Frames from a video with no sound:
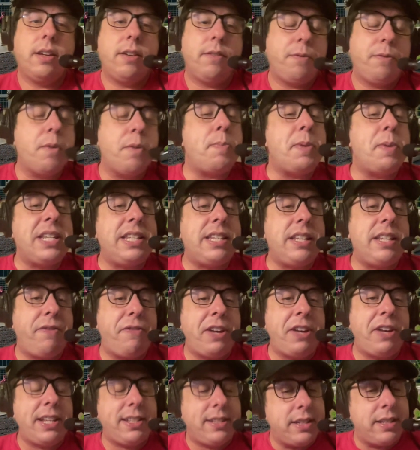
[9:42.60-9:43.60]
For BC
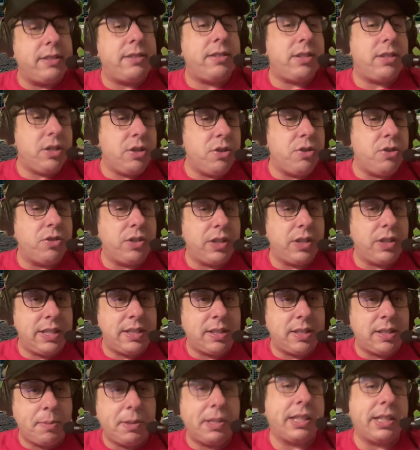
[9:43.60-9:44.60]
fans, it usually is
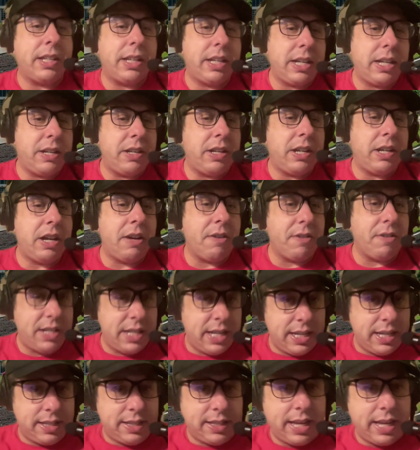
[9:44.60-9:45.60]
something that
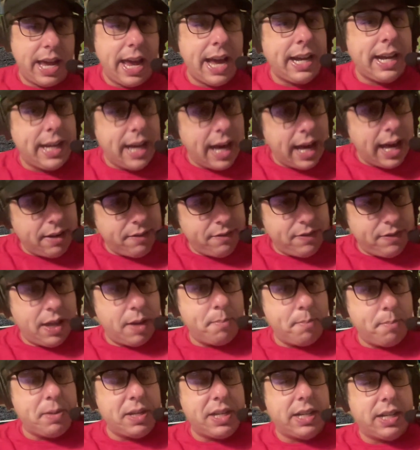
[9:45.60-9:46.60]
irritates the heck out of
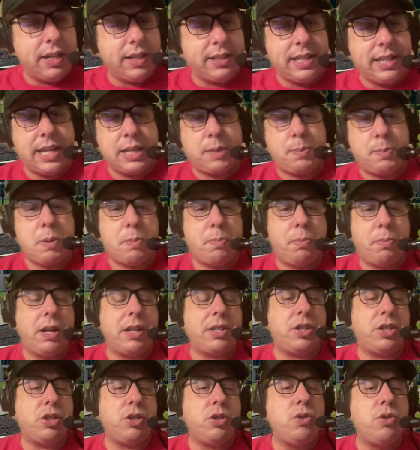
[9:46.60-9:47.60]
them because SP
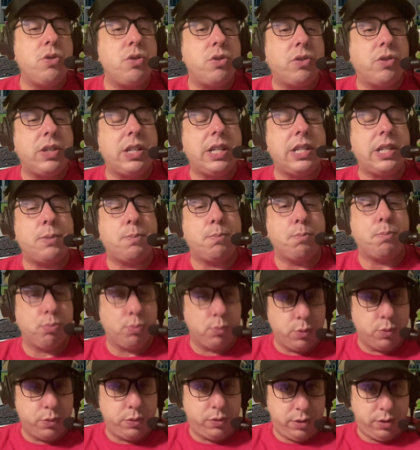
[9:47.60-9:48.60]
Plus usually is
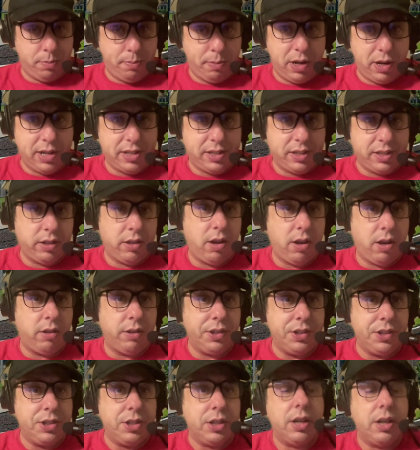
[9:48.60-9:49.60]
brutal to Boston
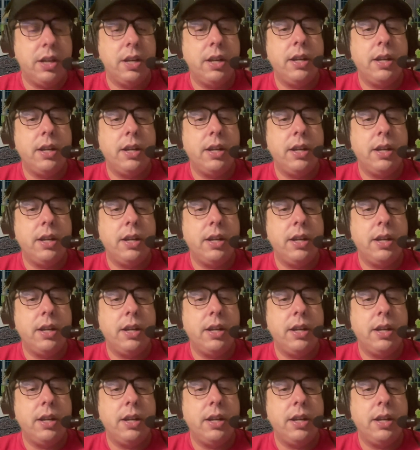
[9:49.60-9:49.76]
College.